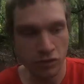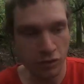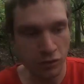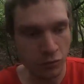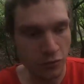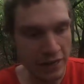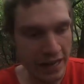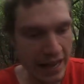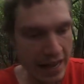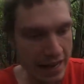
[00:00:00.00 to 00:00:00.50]

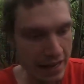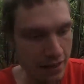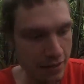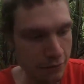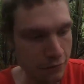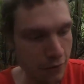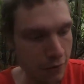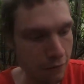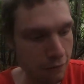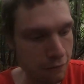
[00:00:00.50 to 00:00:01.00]
shots for
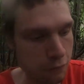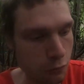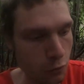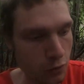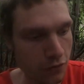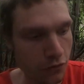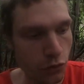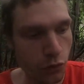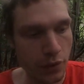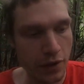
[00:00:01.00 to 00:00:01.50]
Cardiff,
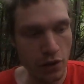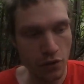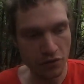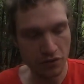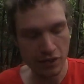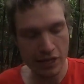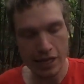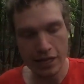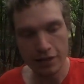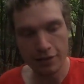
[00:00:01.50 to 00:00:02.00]
4-3 on
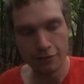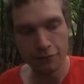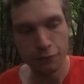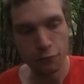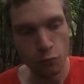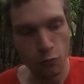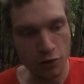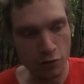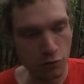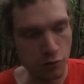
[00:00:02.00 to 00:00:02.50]
target
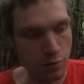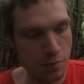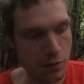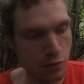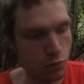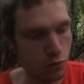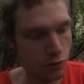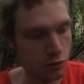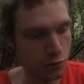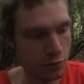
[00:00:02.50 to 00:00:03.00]
for Wycombe
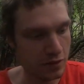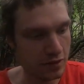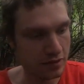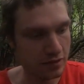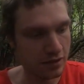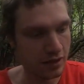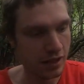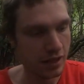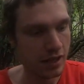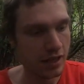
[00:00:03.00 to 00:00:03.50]

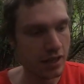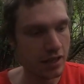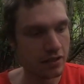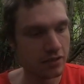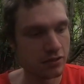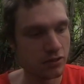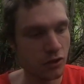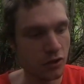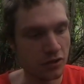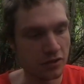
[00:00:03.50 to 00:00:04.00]
Wanderers.
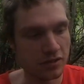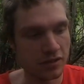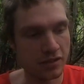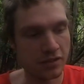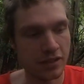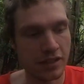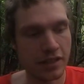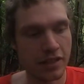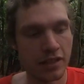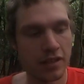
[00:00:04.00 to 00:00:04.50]
Stoke
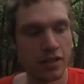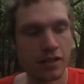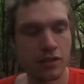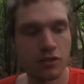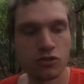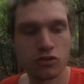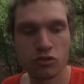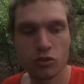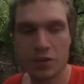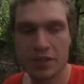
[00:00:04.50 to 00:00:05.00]
City
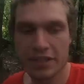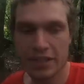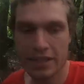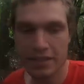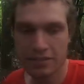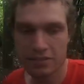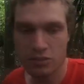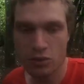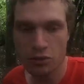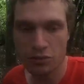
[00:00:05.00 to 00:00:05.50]
drawing
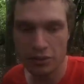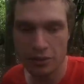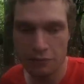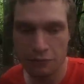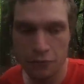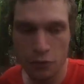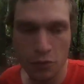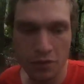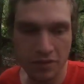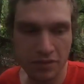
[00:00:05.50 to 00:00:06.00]
against Nottingham
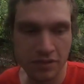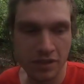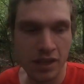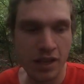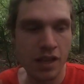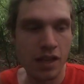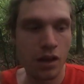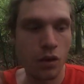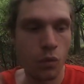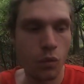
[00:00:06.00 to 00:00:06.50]
Forest,
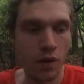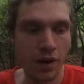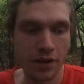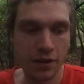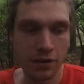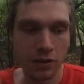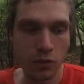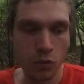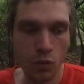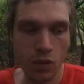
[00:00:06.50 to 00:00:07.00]

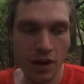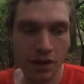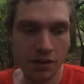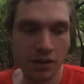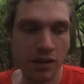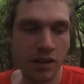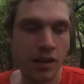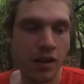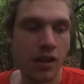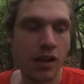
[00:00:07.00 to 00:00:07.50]

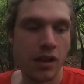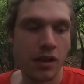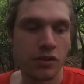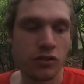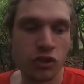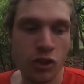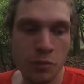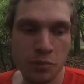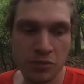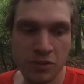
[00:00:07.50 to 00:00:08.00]
1-1.
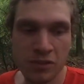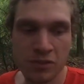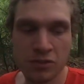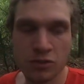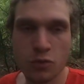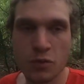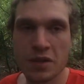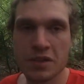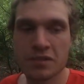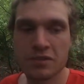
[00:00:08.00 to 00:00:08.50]
Thompson
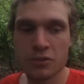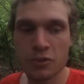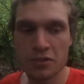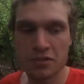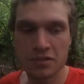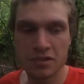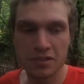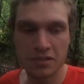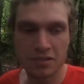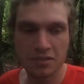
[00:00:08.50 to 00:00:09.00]
scoring
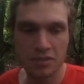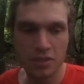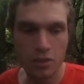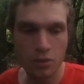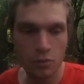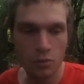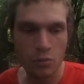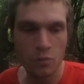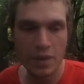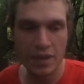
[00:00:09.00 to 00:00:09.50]
Stoke City's
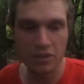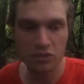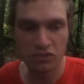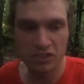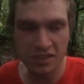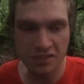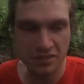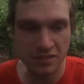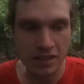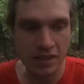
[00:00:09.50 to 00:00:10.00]
goal, where
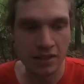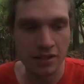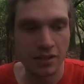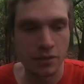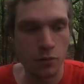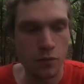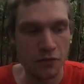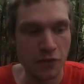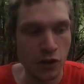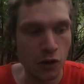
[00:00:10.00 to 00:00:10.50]
Chester
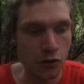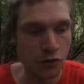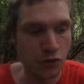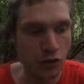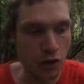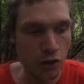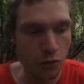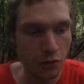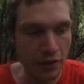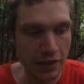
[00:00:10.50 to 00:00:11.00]
with an own
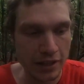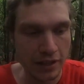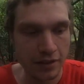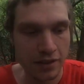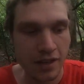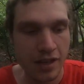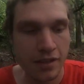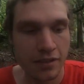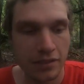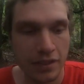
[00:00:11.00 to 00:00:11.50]
goal there
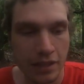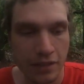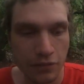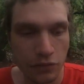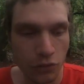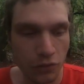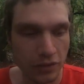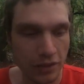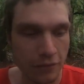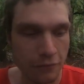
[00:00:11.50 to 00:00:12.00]
to
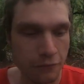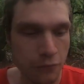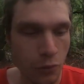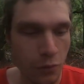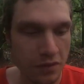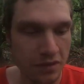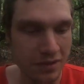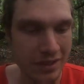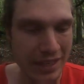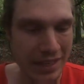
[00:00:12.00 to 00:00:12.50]
give Nottingham
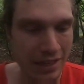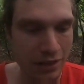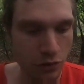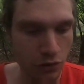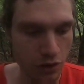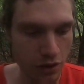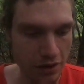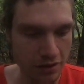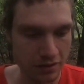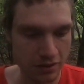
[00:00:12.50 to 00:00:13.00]
Forest the
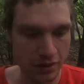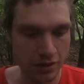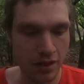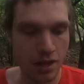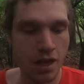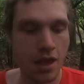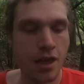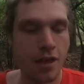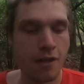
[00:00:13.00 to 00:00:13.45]
equaliser.